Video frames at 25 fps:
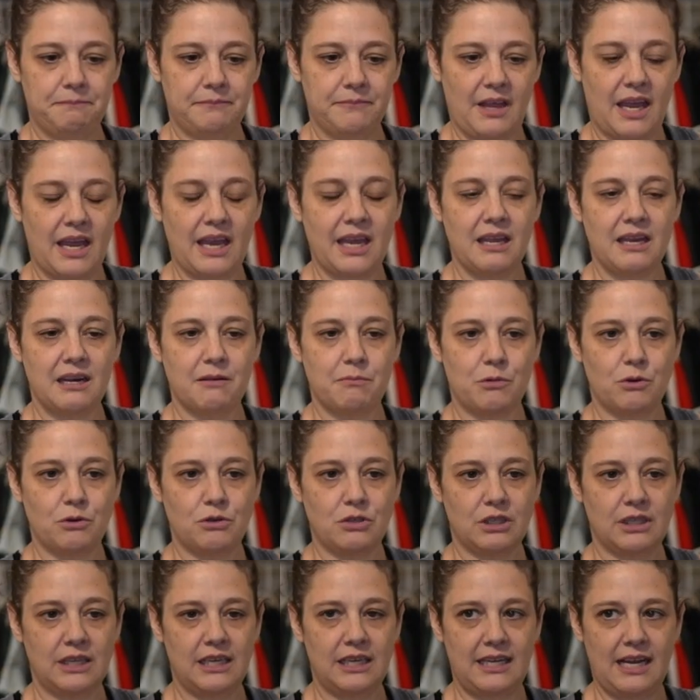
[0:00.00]
I get
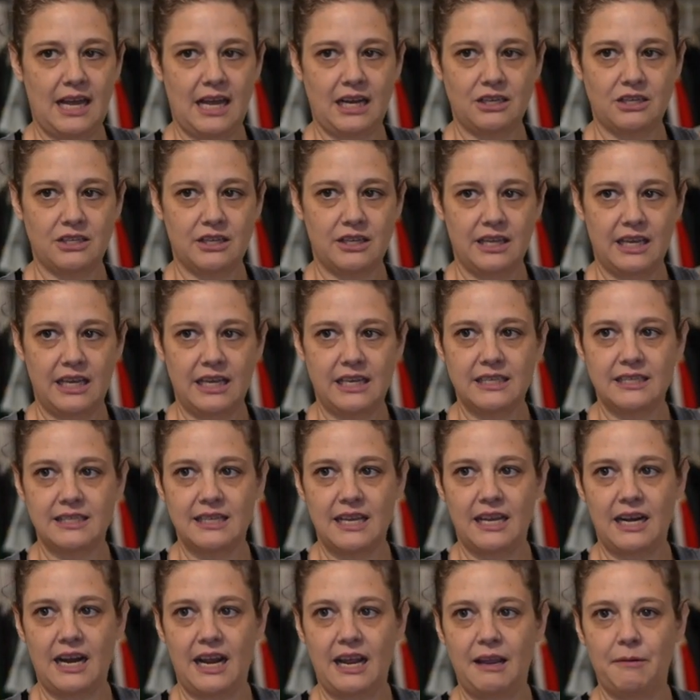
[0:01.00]
emotionally attached to things,
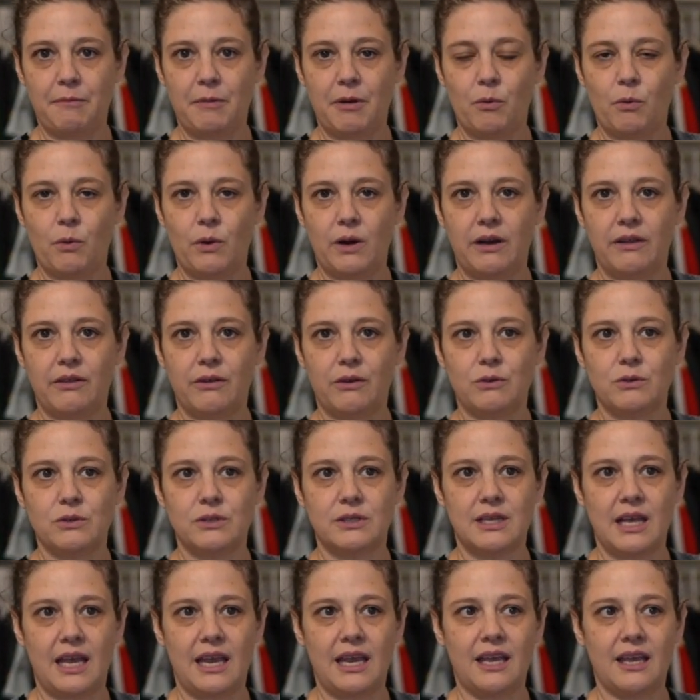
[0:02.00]
and I am one of those
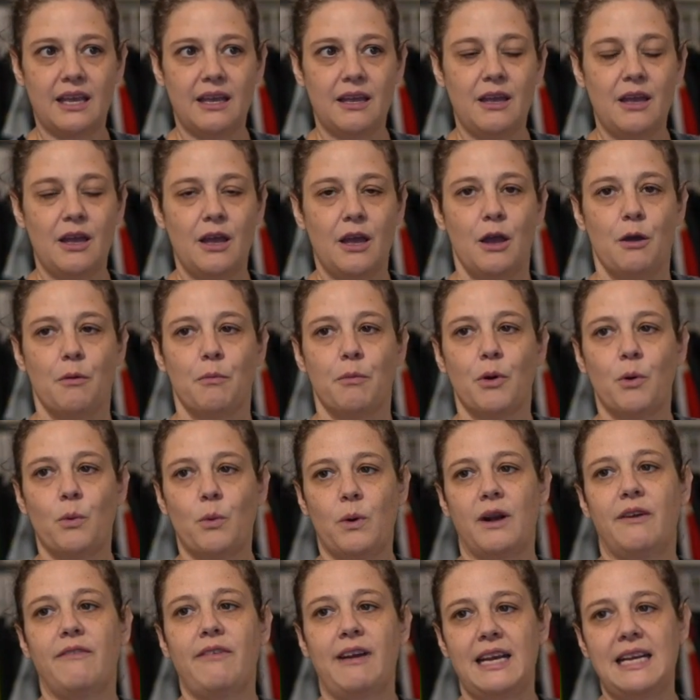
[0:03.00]
but
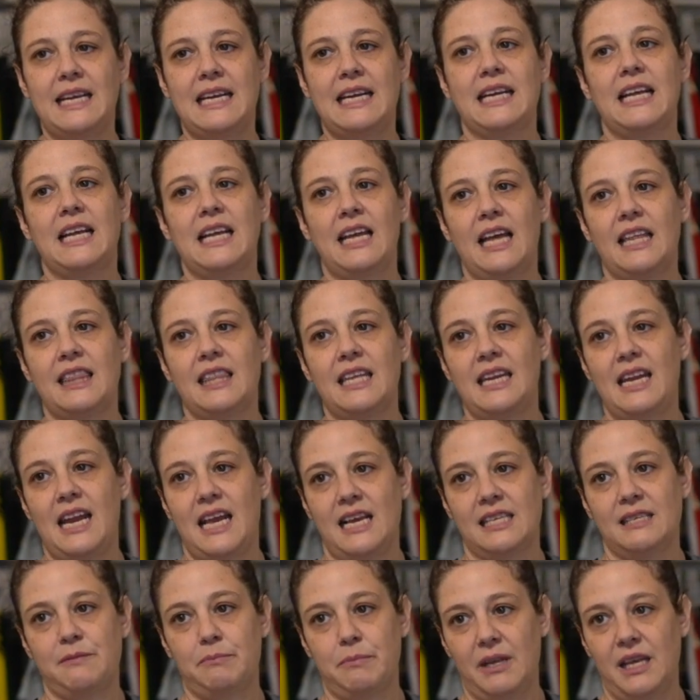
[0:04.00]
what if I need it at the
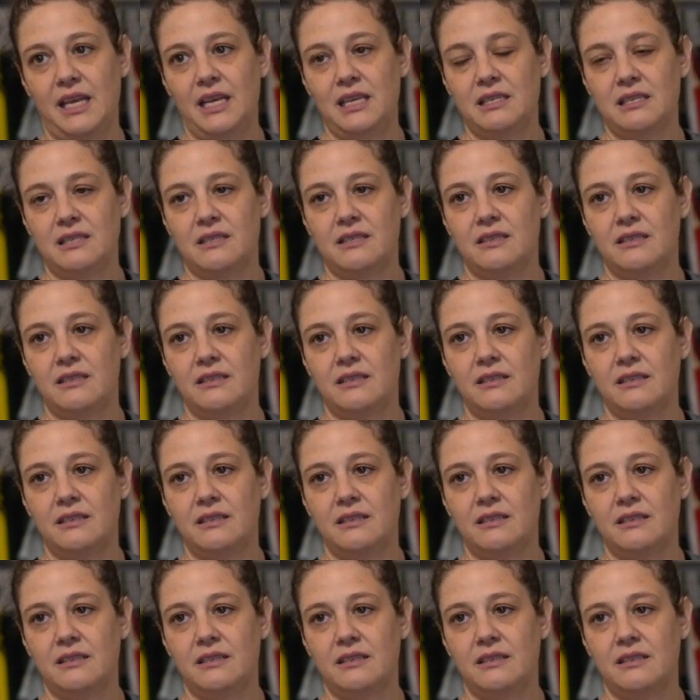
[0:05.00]
next place?